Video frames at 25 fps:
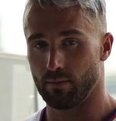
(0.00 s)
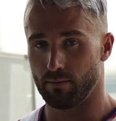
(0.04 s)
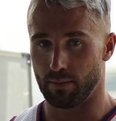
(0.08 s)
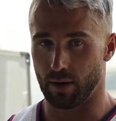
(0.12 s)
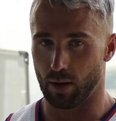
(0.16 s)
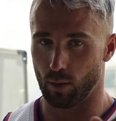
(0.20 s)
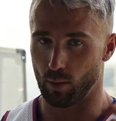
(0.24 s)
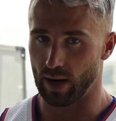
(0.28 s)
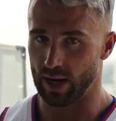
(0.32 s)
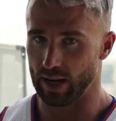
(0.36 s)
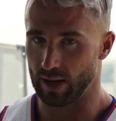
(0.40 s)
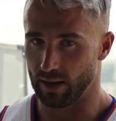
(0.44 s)

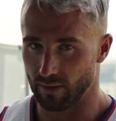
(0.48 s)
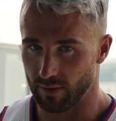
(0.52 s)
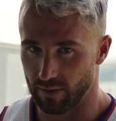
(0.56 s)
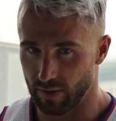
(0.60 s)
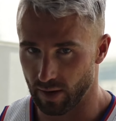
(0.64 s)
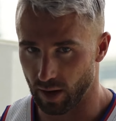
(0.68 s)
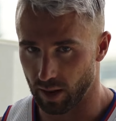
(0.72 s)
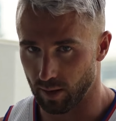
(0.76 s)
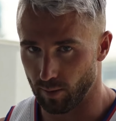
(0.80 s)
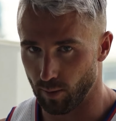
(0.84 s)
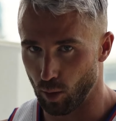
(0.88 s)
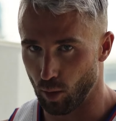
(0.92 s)
But wait,
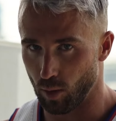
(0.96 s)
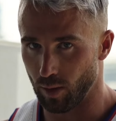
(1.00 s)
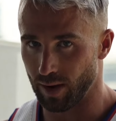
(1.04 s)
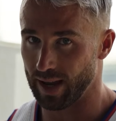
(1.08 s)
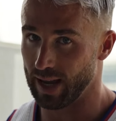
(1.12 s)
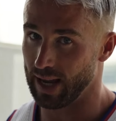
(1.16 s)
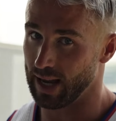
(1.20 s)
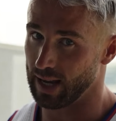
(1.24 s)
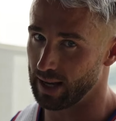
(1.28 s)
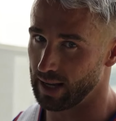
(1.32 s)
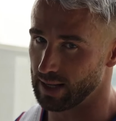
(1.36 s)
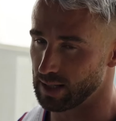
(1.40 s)
furthermore,
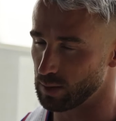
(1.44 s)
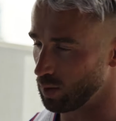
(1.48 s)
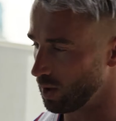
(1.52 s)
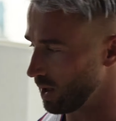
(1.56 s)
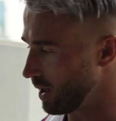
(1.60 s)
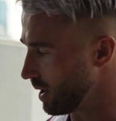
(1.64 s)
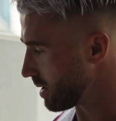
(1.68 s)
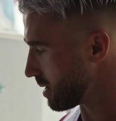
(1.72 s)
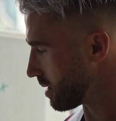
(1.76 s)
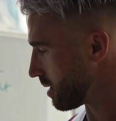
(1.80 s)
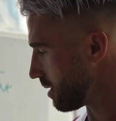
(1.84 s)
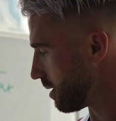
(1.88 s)
it gets
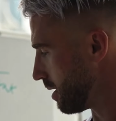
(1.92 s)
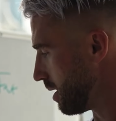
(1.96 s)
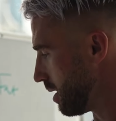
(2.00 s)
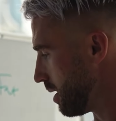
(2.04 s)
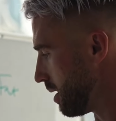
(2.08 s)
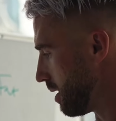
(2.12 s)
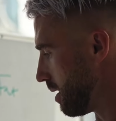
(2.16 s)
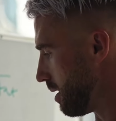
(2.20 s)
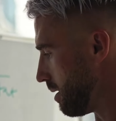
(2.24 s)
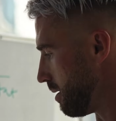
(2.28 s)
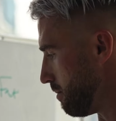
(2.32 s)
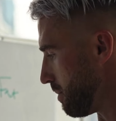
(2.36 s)
worse.
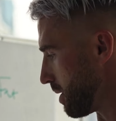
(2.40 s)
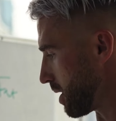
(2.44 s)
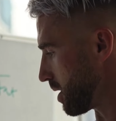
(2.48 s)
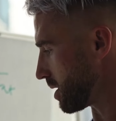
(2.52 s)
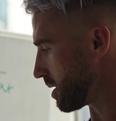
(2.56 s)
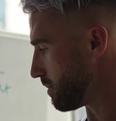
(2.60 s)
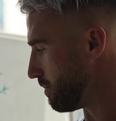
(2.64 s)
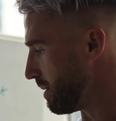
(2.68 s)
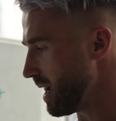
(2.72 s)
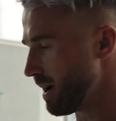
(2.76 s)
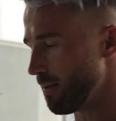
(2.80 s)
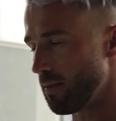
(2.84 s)

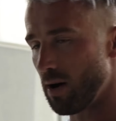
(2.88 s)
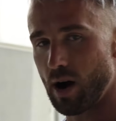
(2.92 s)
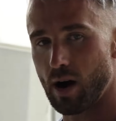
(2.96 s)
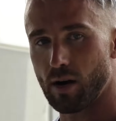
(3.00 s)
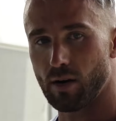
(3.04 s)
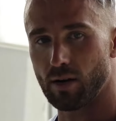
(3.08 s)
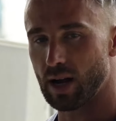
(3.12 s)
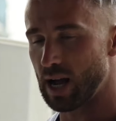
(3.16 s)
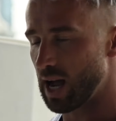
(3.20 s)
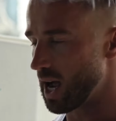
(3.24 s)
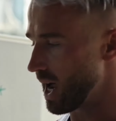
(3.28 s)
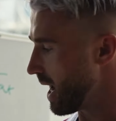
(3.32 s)
Because B M
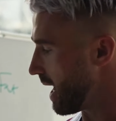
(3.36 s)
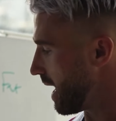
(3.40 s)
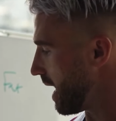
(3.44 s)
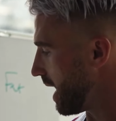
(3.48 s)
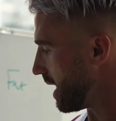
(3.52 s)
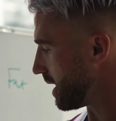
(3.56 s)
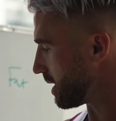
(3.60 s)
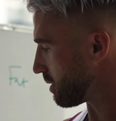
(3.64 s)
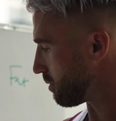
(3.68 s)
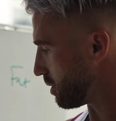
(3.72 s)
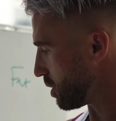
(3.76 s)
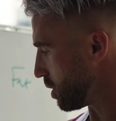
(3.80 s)
R uh,
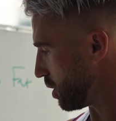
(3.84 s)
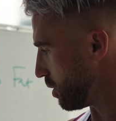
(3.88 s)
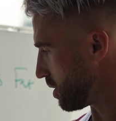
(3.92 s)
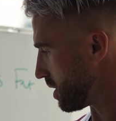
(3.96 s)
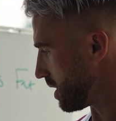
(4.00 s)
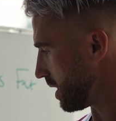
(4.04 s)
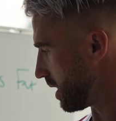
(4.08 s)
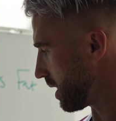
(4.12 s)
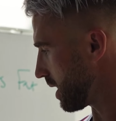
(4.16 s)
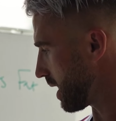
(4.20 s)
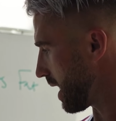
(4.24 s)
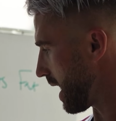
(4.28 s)
is
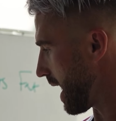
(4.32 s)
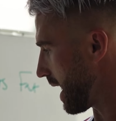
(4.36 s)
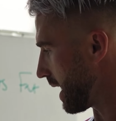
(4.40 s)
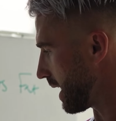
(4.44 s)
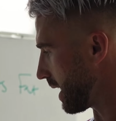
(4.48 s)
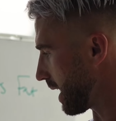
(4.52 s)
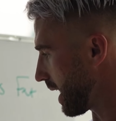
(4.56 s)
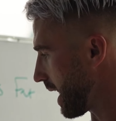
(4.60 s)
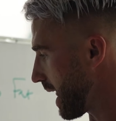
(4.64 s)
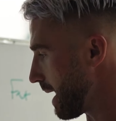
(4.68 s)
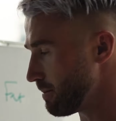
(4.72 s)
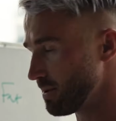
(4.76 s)
reducing
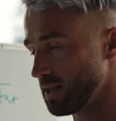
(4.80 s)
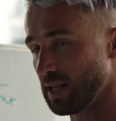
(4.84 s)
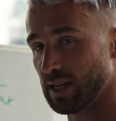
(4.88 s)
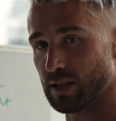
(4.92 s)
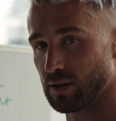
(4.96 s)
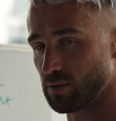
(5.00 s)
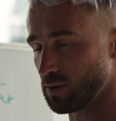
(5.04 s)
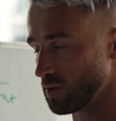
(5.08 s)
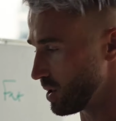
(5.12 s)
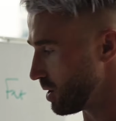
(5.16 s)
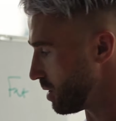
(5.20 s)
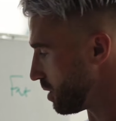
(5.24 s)
and leptin
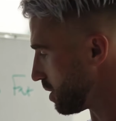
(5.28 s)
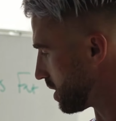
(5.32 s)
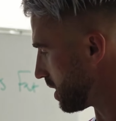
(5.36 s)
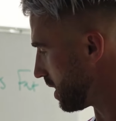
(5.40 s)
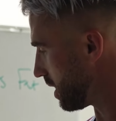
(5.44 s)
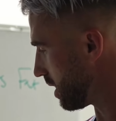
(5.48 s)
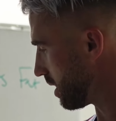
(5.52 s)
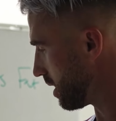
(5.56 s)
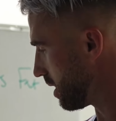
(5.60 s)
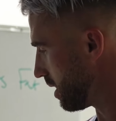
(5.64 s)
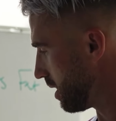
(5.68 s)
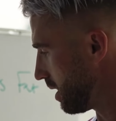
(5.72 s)
is
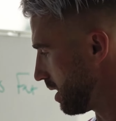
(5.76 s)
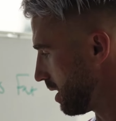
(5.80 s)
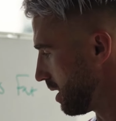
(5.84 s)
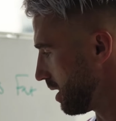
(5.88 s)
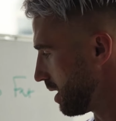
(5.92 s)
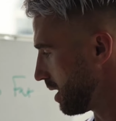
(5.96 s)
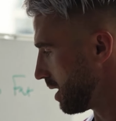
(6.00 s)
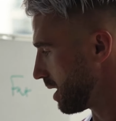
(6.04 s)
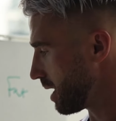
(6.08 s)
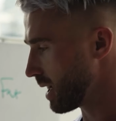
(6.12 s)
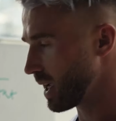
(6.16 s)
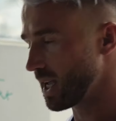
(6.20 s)
reducing,
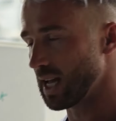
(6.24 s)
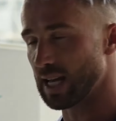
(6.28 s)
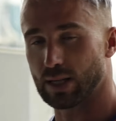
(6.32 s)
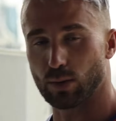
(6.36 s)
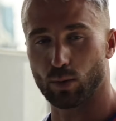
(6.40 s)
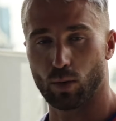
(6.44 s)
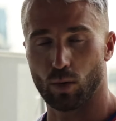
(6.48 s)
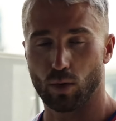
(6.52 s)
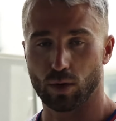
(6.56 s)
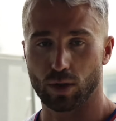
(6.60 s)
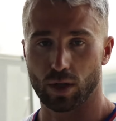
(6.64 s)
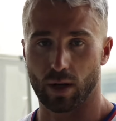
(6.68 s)
guess
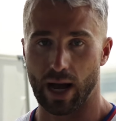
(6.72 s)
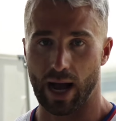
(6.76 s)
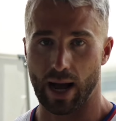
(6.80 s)
what also